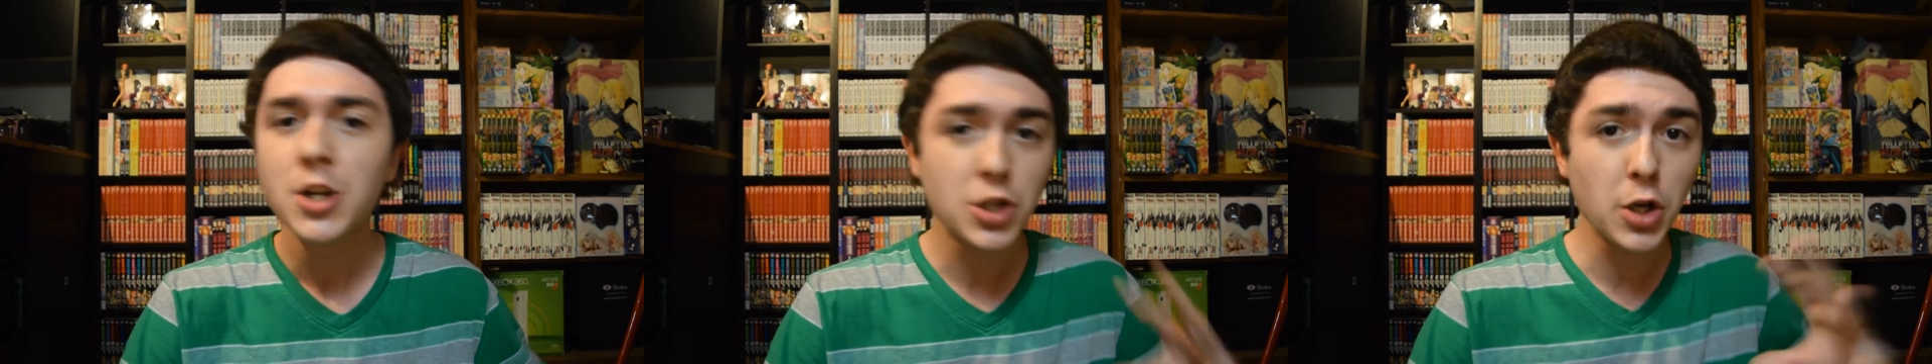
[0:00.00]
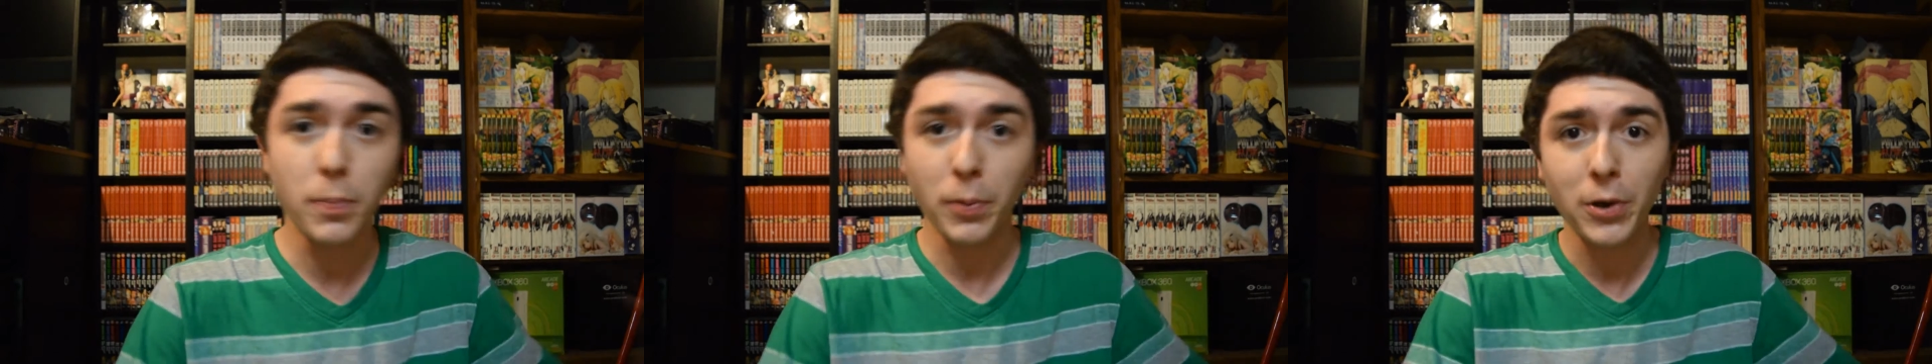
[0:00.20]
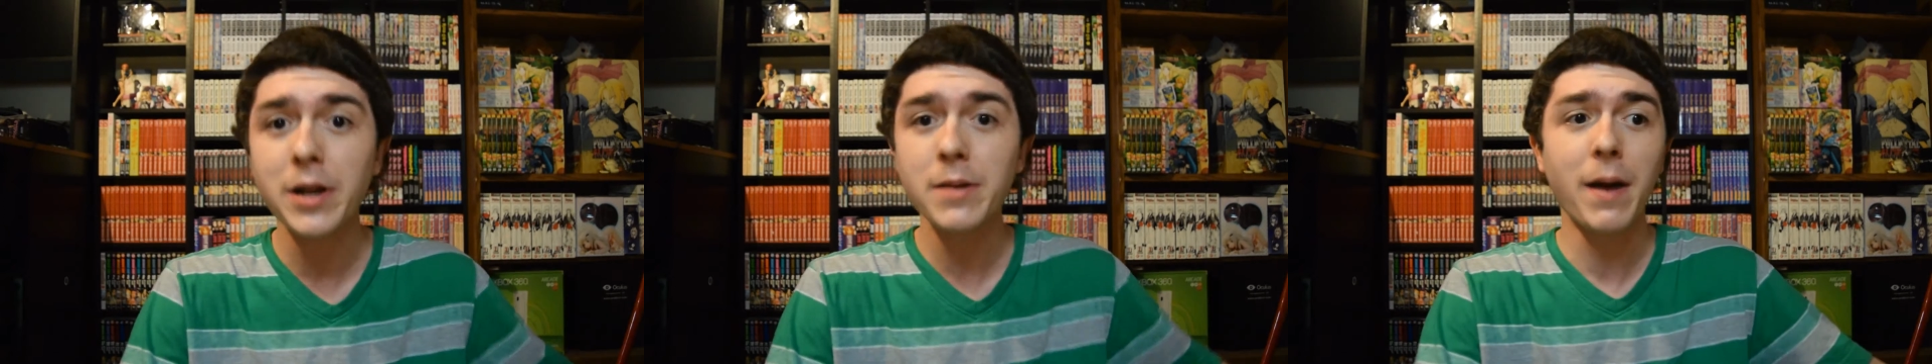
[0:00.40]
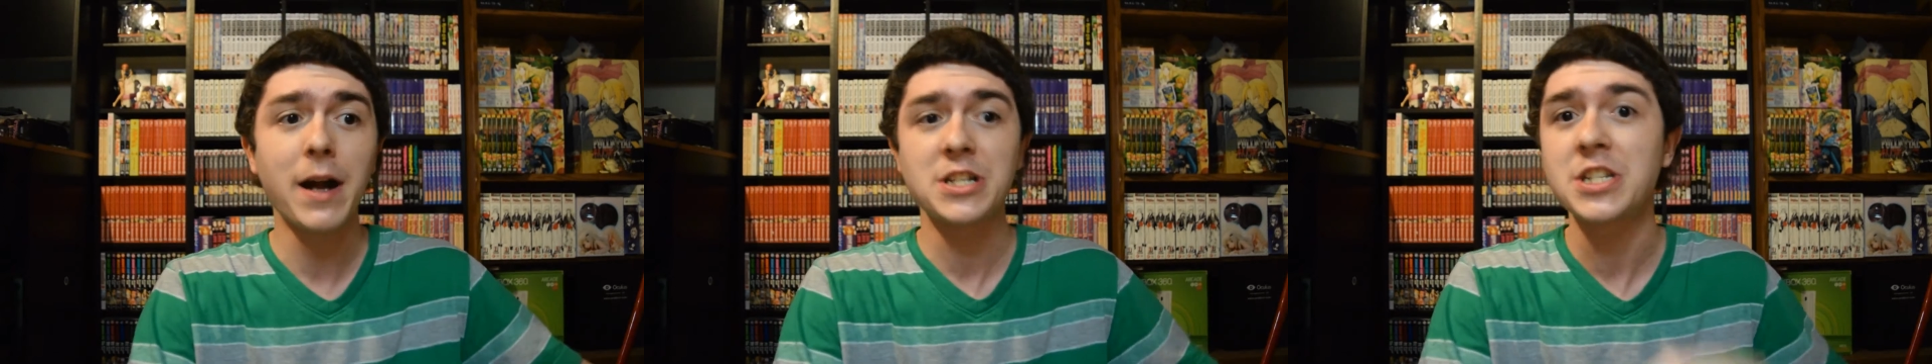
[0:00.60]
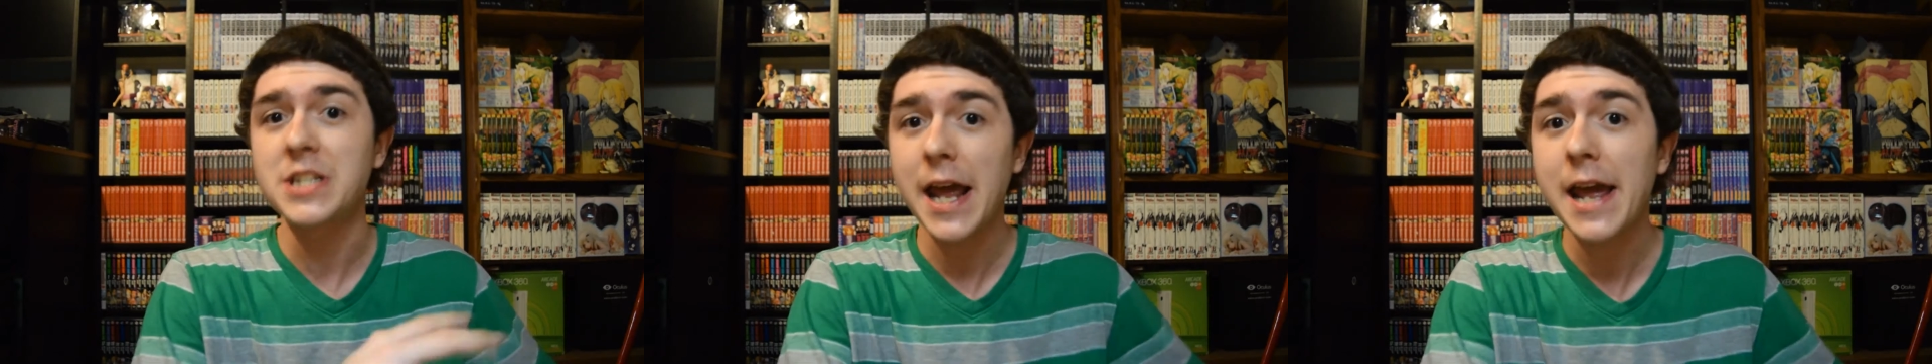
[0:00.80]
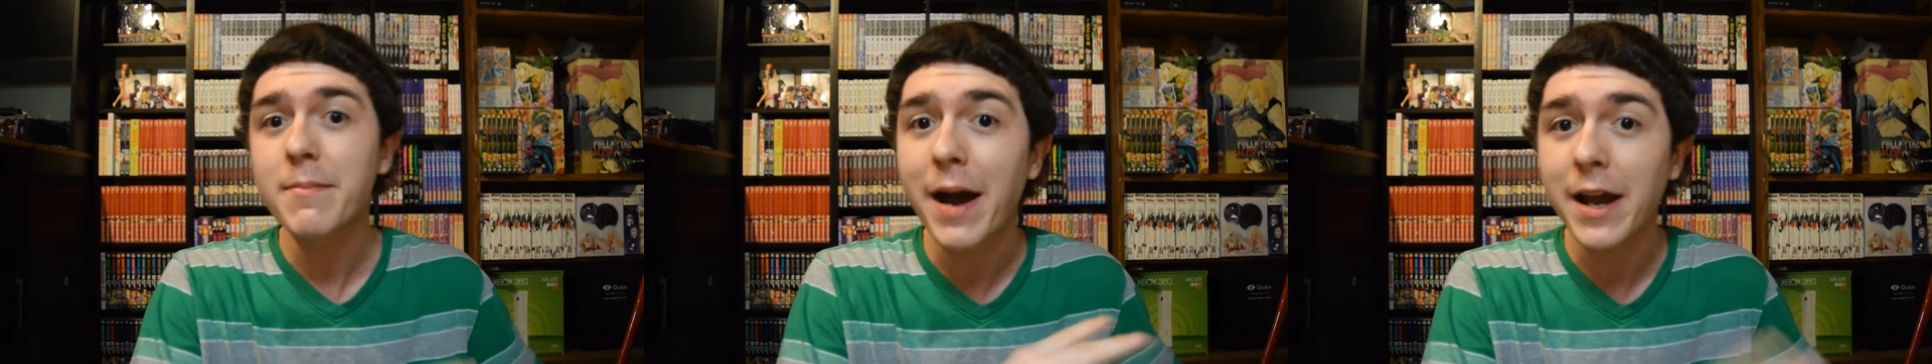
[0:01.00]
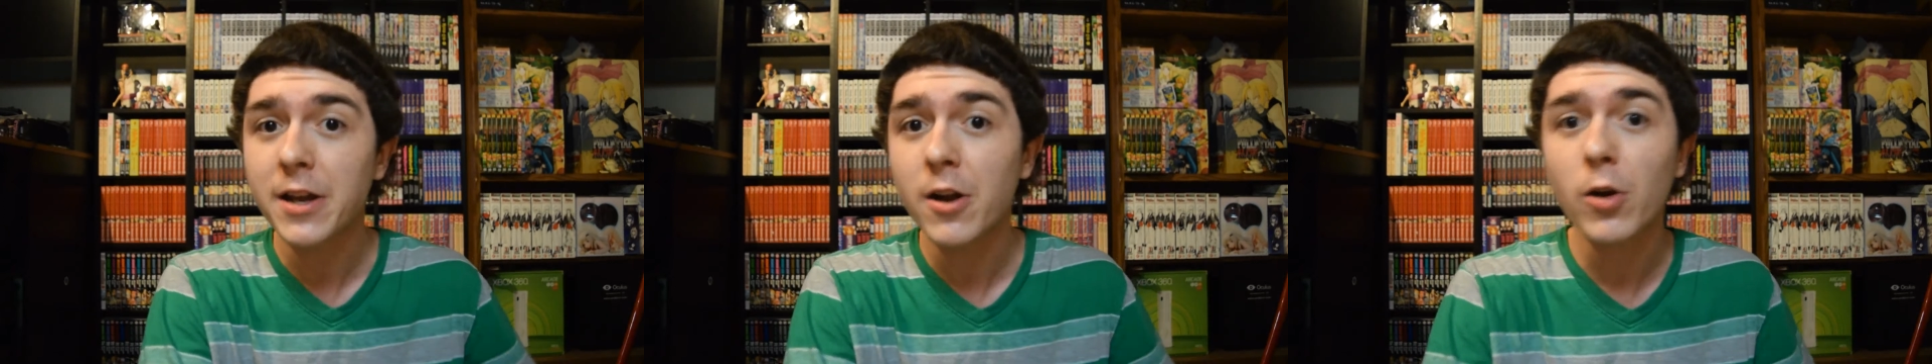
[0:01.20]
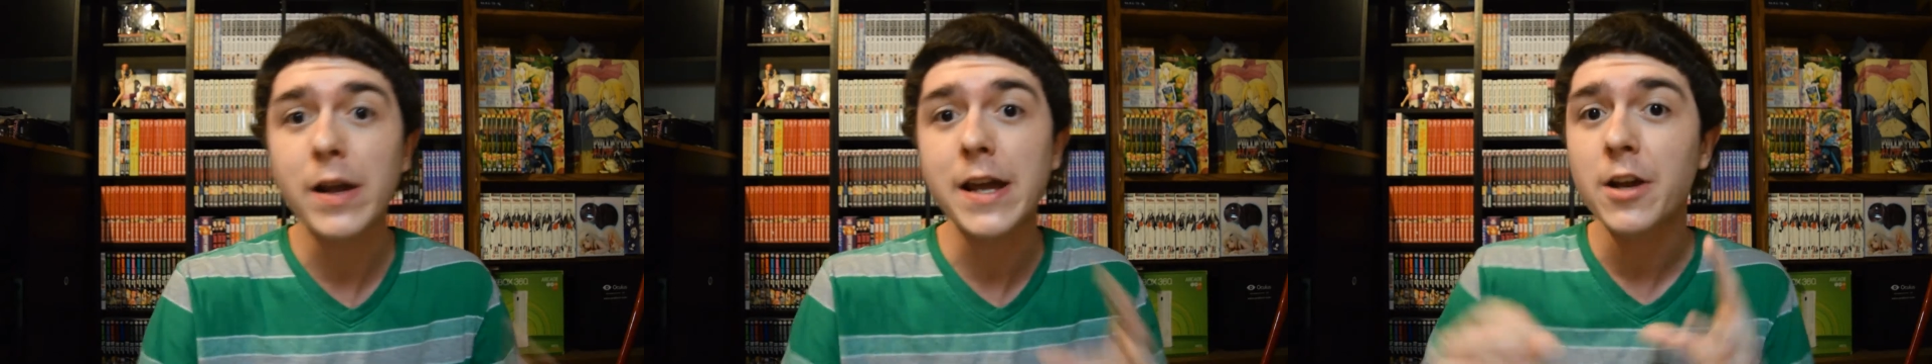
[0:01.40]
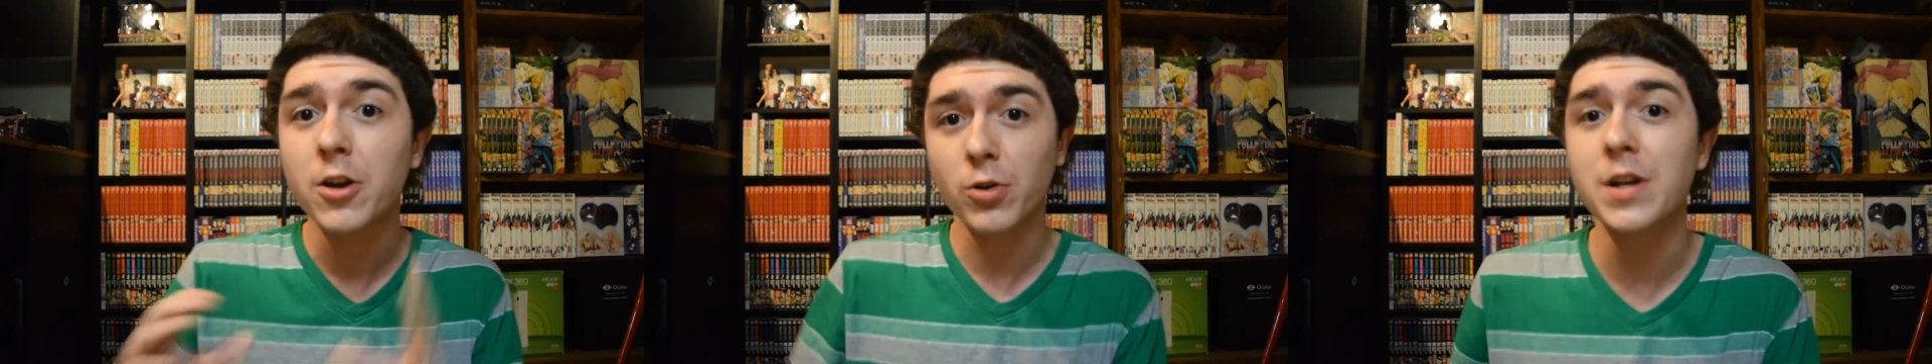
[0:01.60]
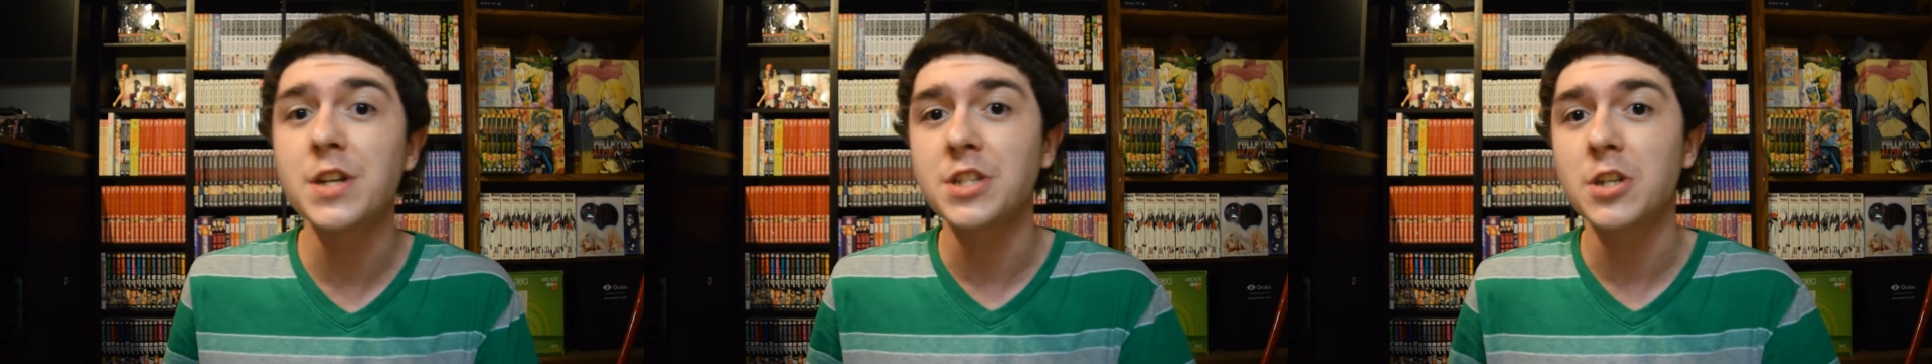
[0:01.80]
to pretty much save Mayuri and
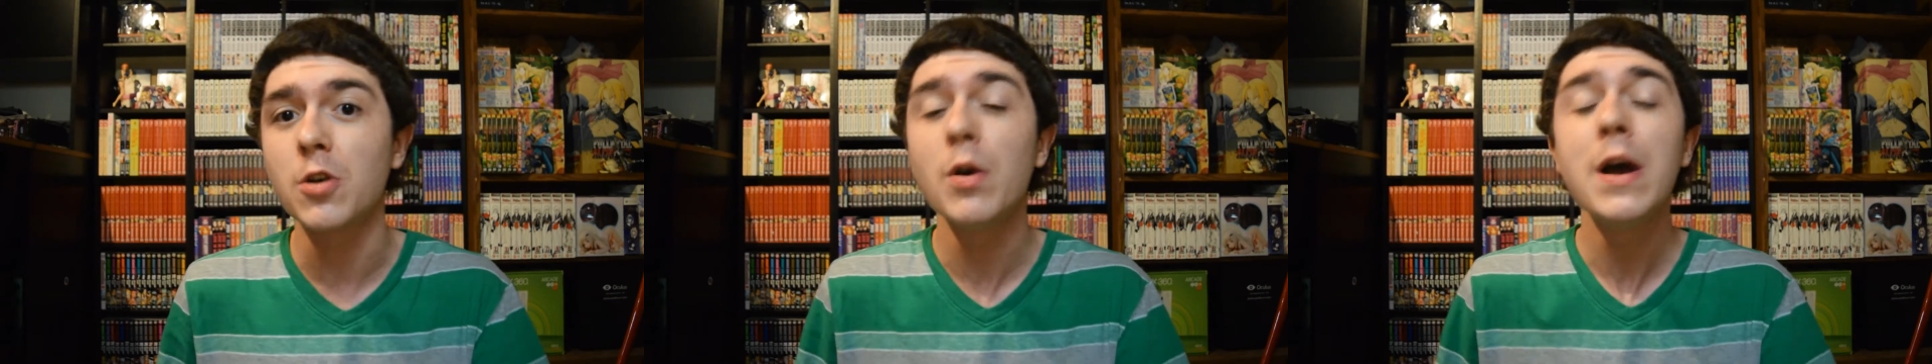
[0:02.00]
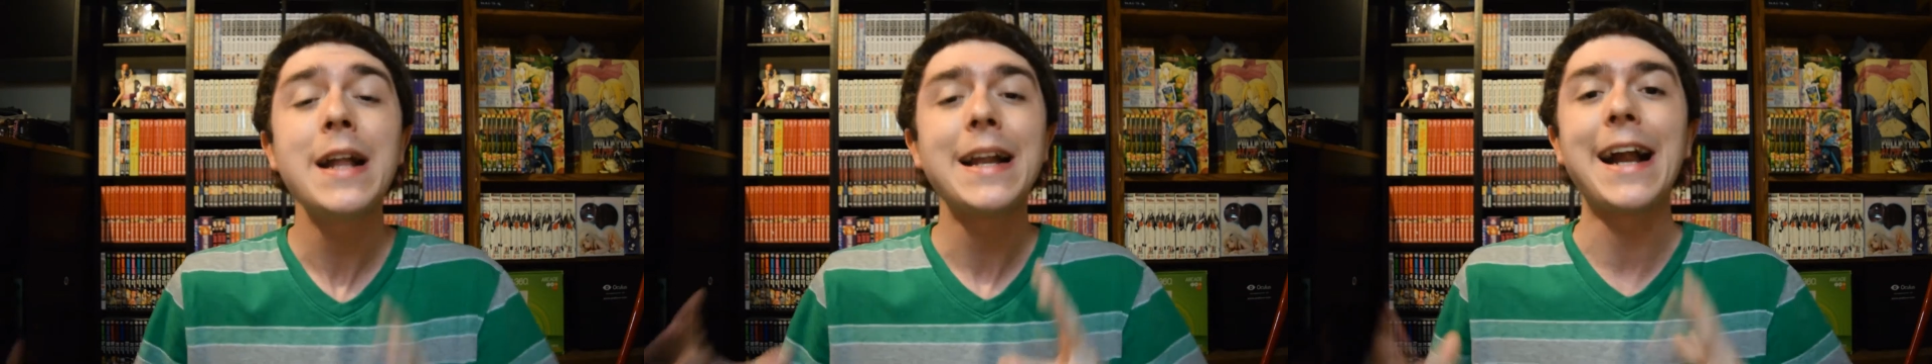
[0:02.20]
Kurisu,